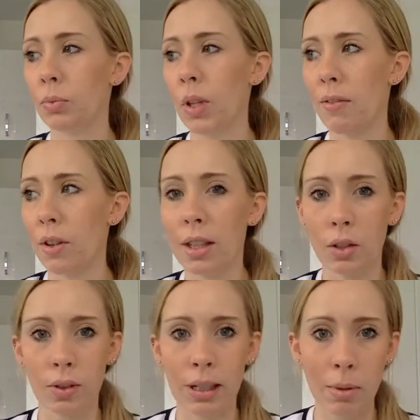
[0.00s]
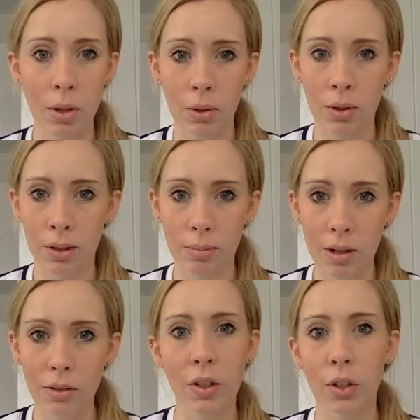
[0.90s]
Everything's really pure and
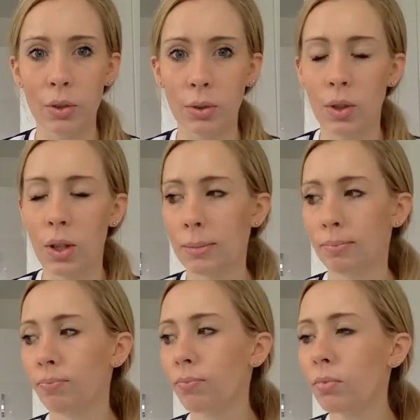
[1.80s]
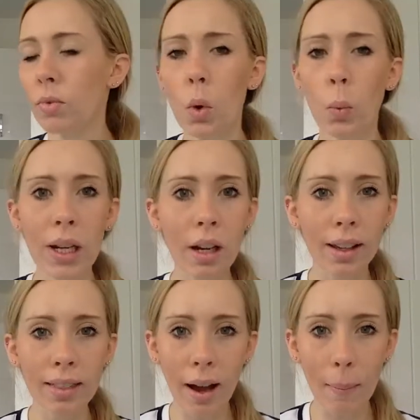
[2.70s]
beneficial. So we
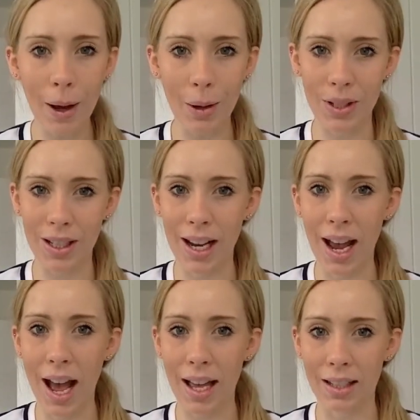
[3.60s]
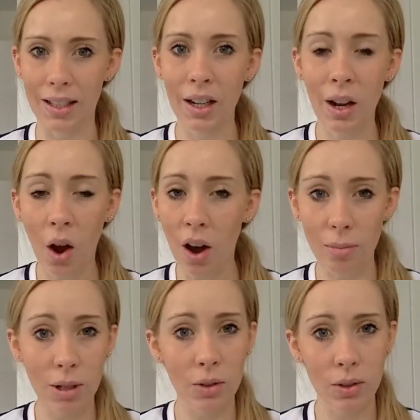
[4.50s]
like that about it, and I've
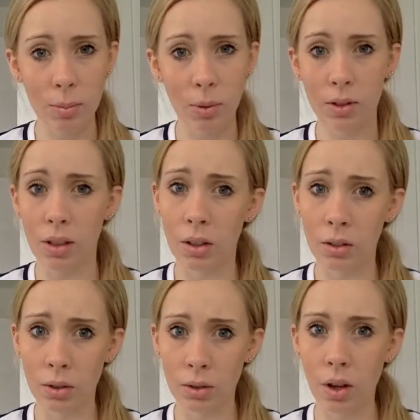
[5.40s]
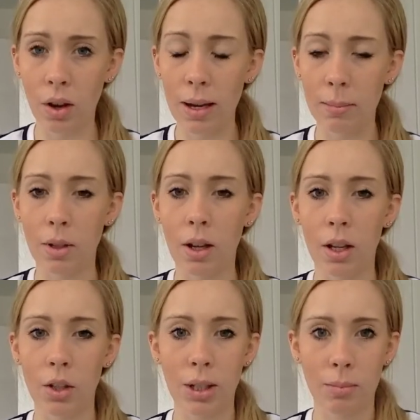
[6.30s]
been using these products a long time.
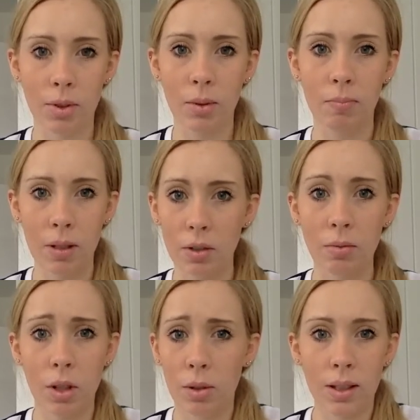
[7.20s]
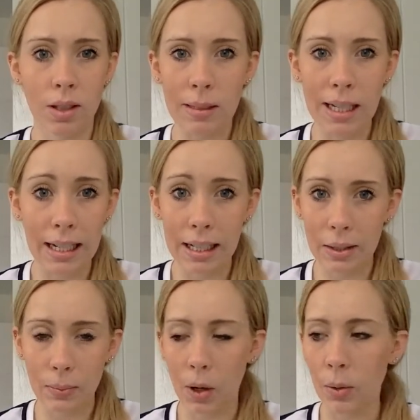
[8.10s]
Jim's uses them daily as
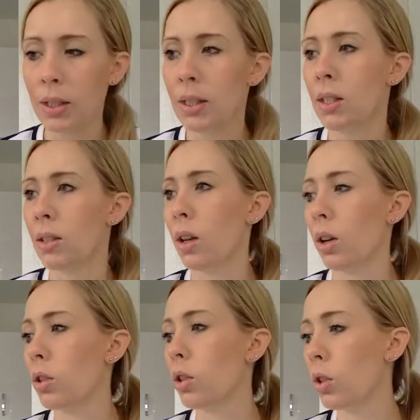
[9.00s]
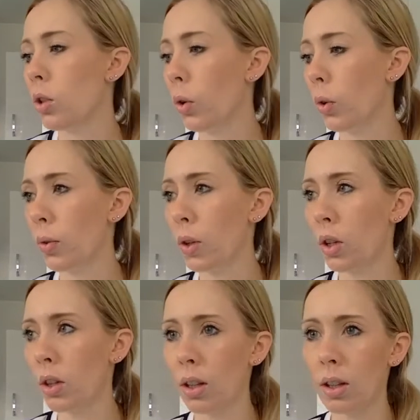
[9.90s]
well. So just to talk
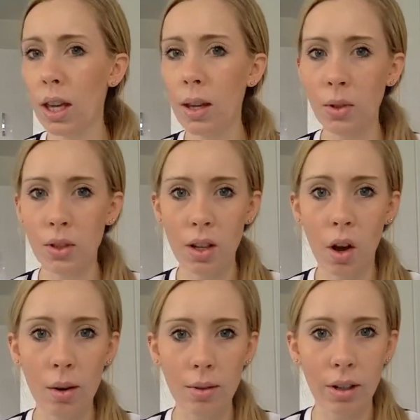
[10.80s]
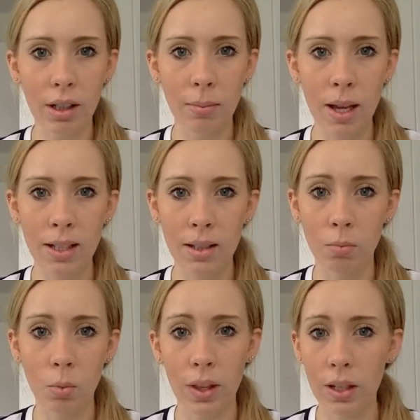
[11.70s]
through the key ones that I would recommend and
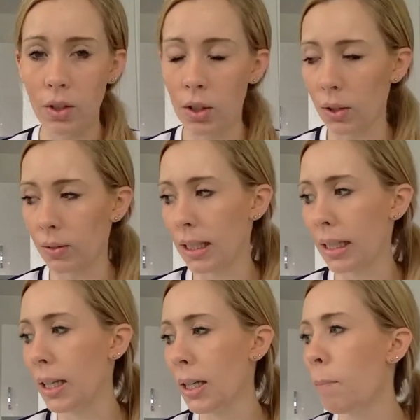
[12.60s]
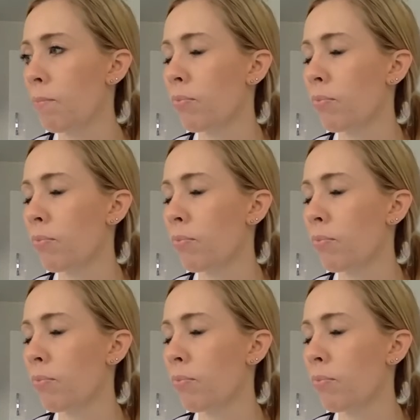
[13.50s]
what they do, really.